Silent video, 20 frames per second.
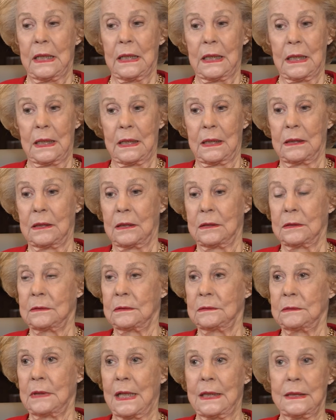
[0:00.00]

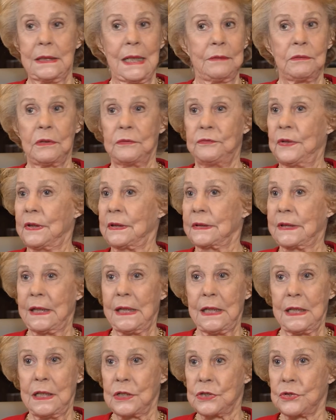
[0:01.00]
I never felt
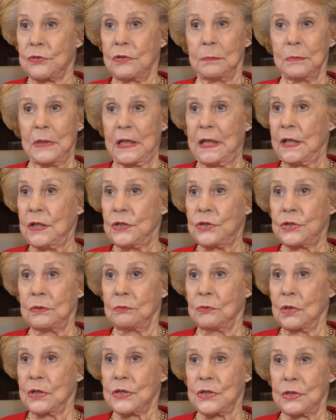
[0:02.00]
any
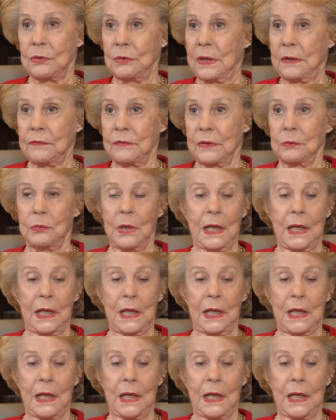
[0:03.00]
discrimination whatsoever.